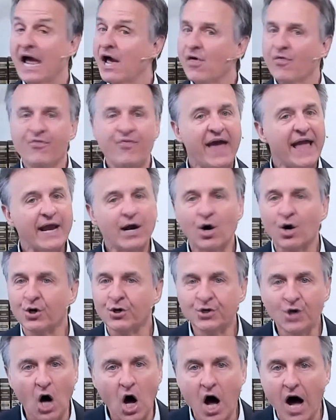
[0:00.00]
They are
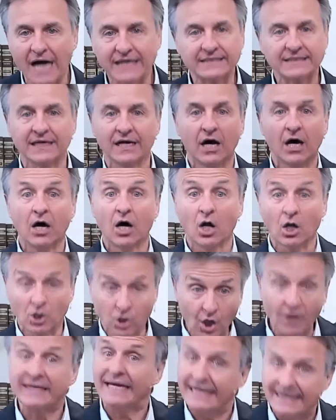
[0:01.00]
not
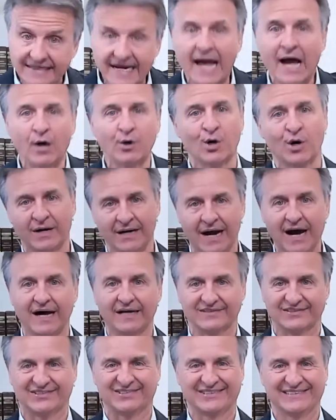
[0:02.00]
looking down on
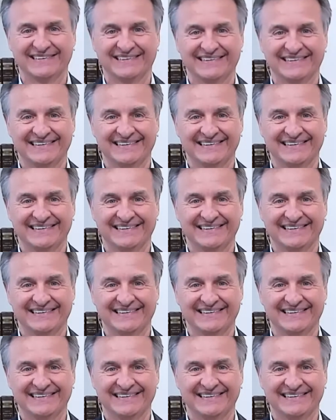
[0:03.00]
us.